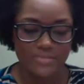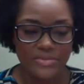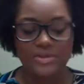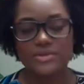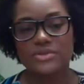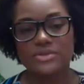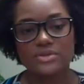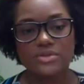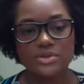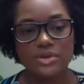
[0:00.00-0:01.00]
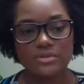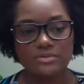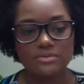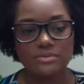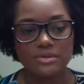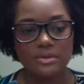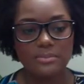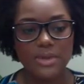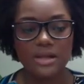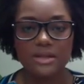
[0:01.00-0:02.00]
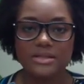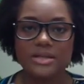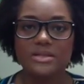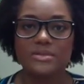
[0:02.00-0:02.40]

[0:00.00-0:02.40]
there's certain policies